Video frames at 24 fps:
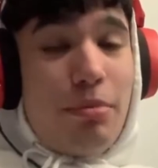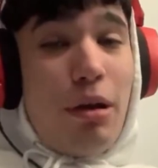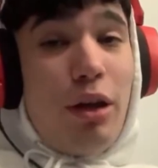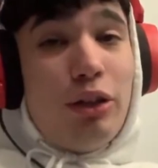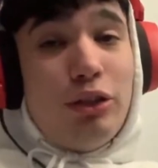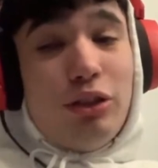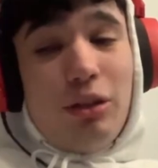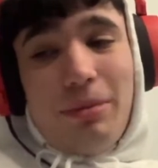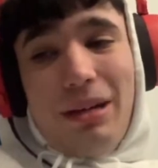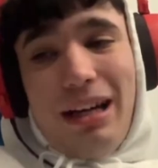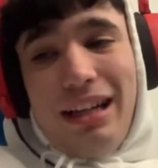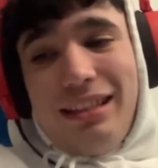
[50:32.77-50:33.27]
Polka
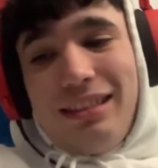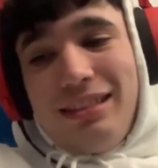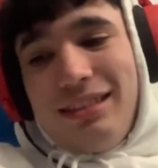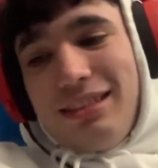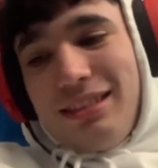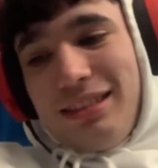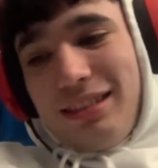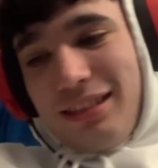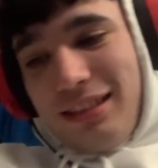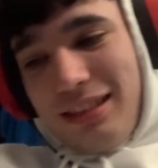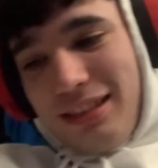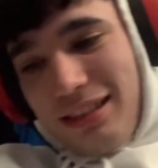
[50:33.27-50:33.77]
Dot Man.
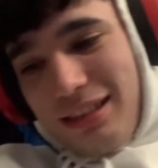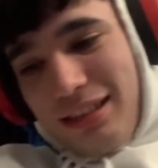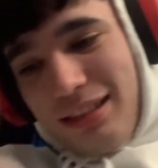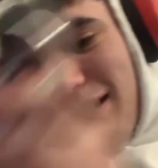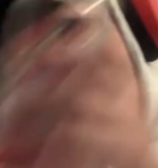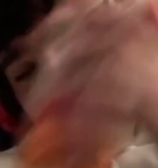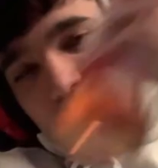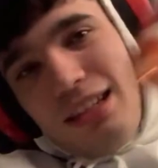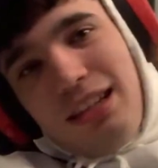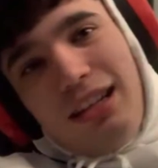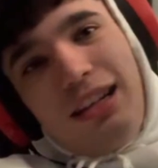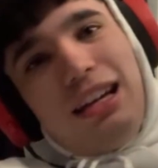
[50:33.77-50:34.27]

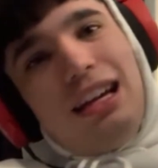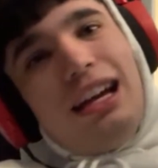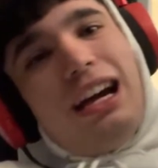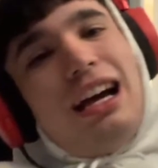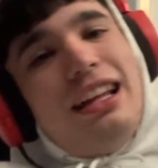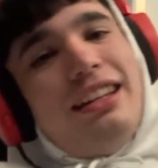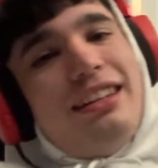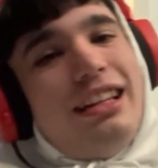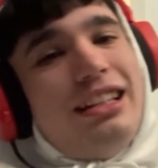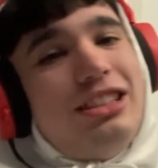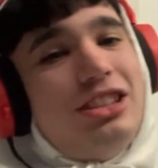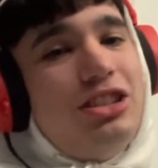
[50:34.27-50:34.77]

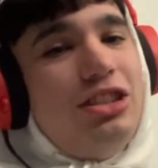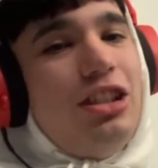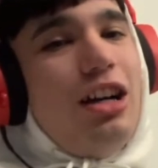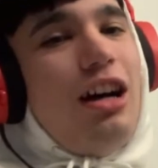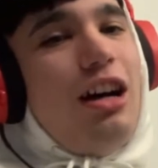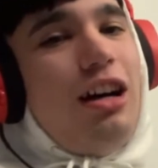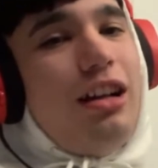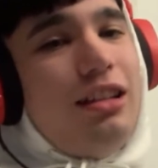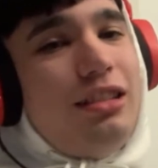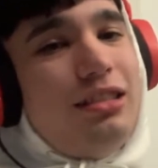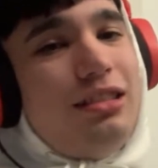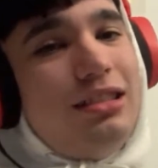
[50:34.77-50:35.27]
And that
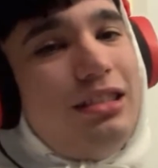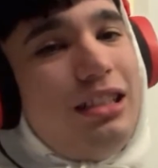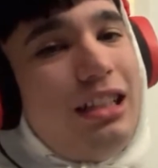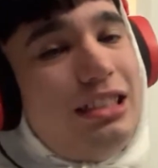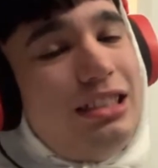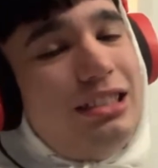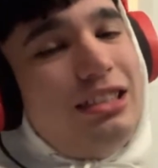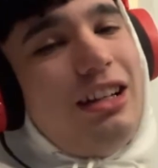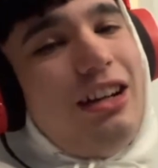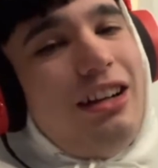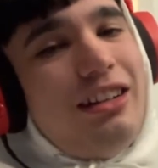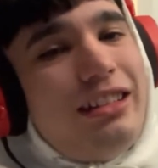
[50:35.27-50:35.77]
star
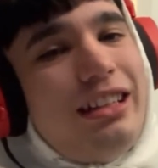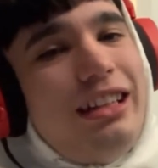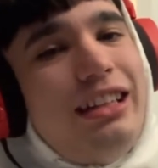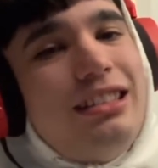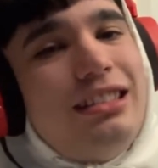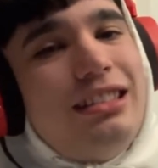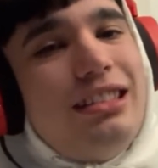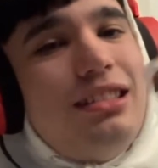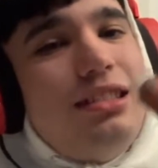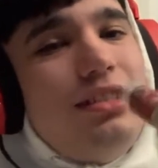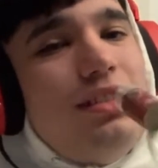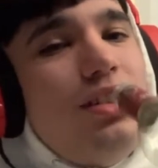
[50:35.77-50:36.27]

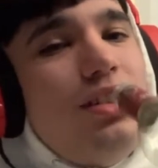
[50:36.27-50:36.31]
geezer.